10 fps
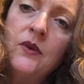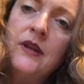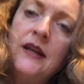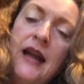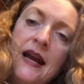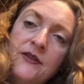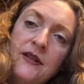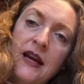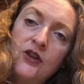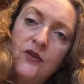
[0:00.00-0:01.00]
that it hasn't
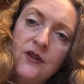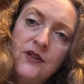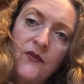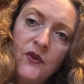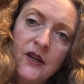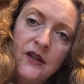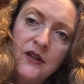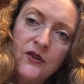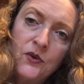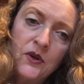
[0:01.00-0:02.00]
actually suffered any
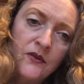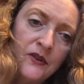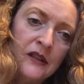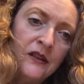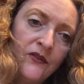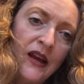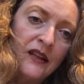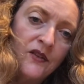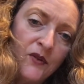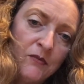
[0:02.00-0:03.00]
sort of ill
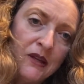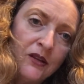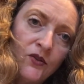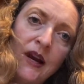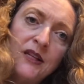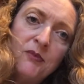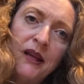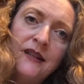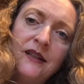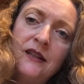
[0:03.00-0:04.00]
effects from being
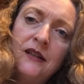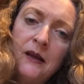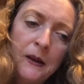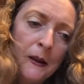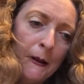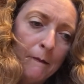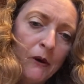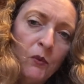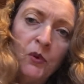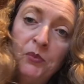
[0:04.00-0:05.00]
transplanted.
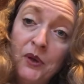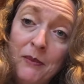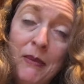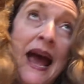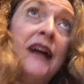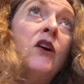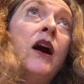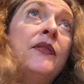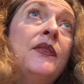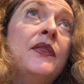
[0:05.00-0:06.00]
But we'll put it back
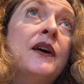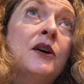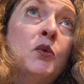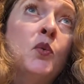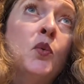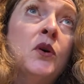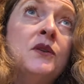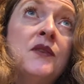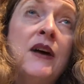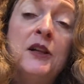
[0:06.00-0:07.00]
on the World
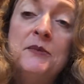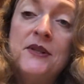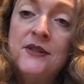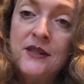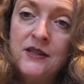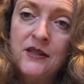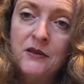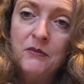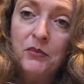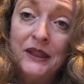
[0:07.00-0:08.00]
Development
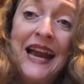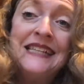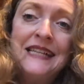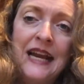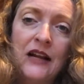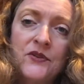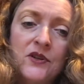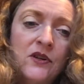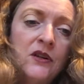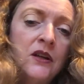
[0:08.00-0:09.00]
System plant
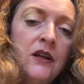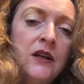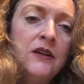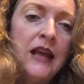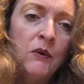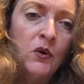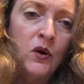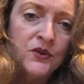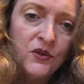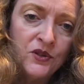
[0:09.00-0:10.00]
enhancer. That will
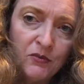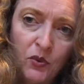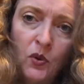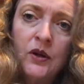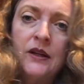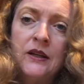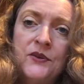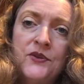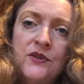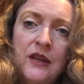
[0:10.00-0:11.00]
also support
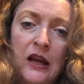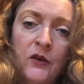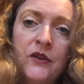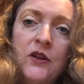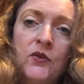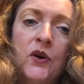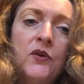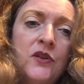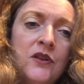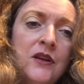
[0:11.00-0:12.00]
its healthy
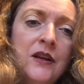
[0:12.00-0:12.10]
growth.